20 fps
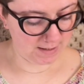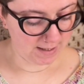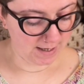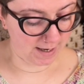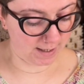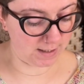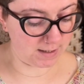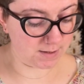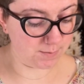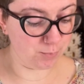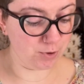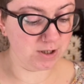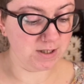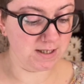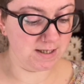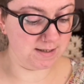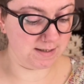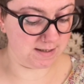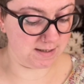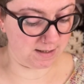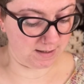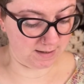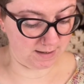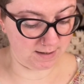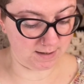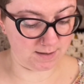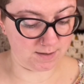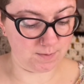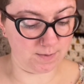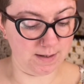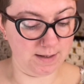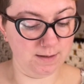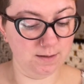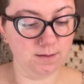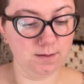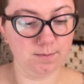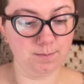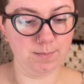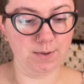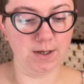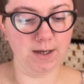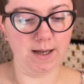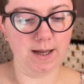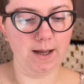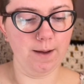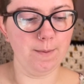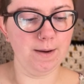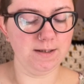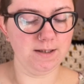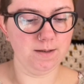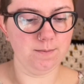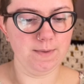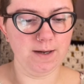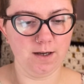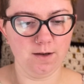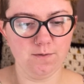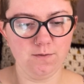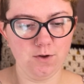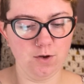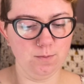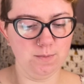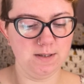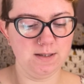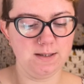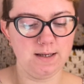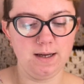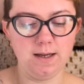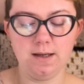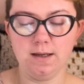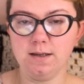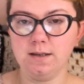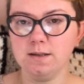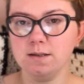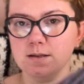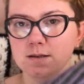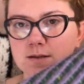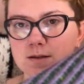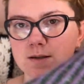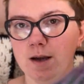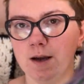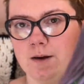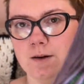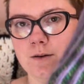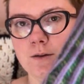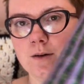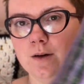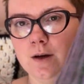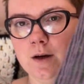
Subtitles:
and it's pretty inside as well, but I did make a few mistakes, so